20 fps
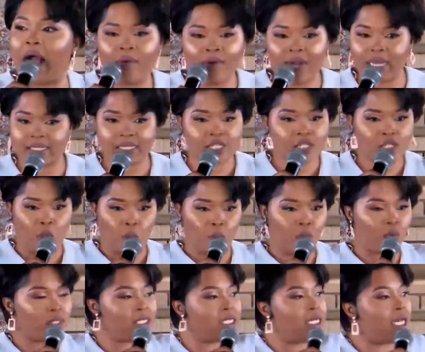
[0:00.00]
a ona
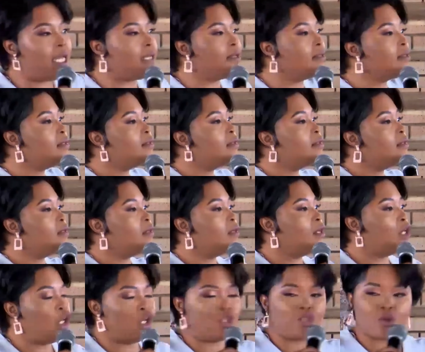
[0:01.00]
se
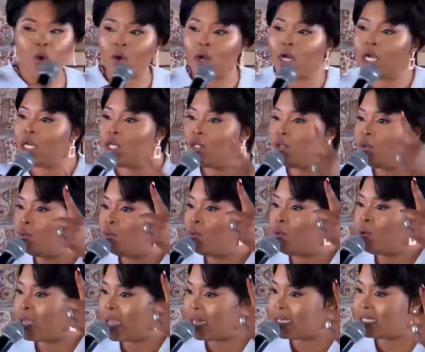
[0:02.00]
it's only you
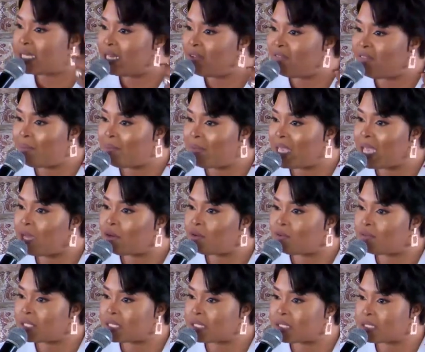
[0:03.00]
who can deliver me out
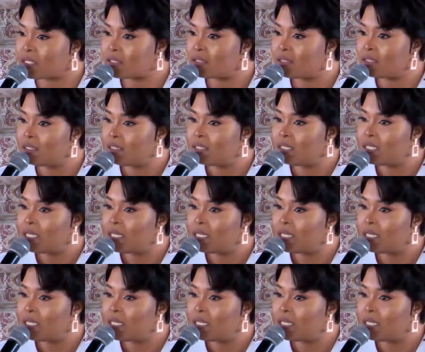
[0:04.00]
of this